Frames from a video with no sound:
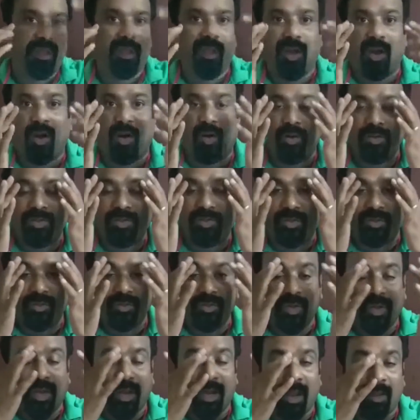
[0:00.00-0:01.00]
Also, you
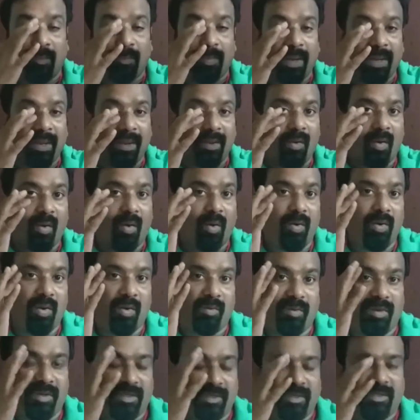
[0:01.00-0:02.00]
can apply all
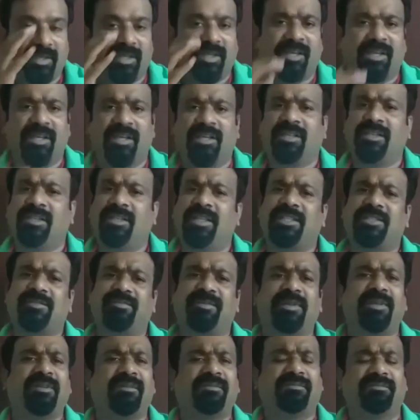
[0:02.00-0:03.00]
over. This
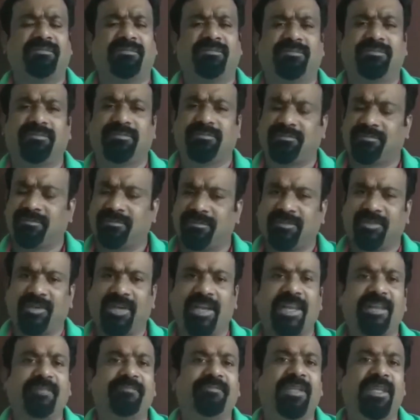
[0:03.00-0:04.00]
will
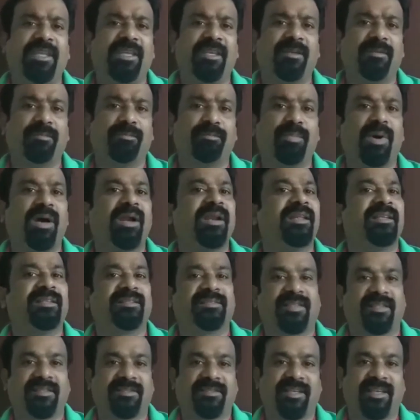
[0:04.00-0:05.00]
relieve the burning
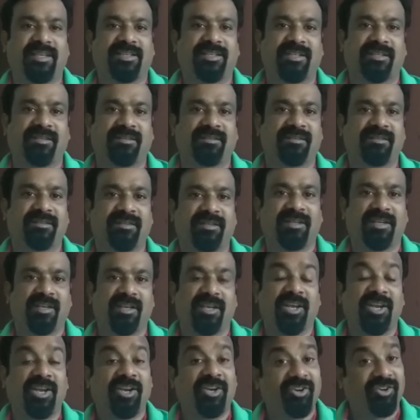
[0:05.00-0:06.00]
sensation,
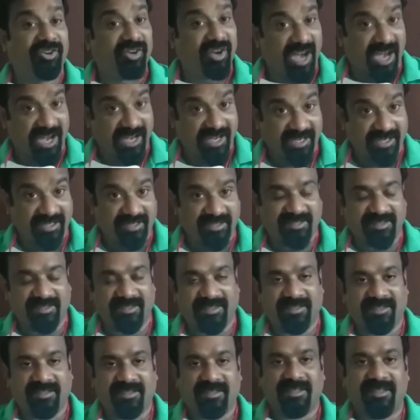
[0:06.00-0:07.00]

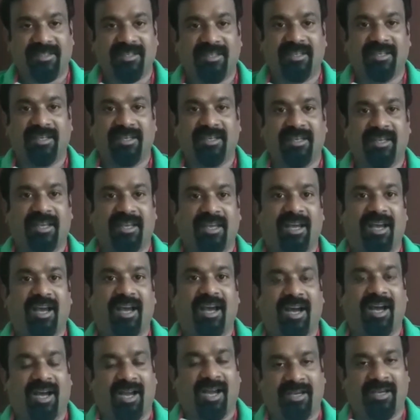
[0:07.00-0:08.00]
dryness,
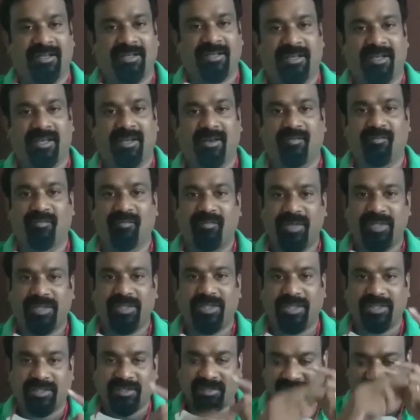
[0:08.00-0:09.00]
and with
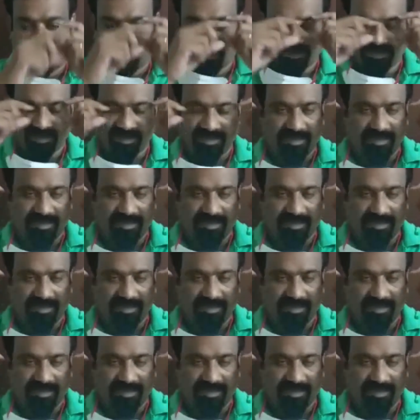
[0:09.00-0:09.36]
this,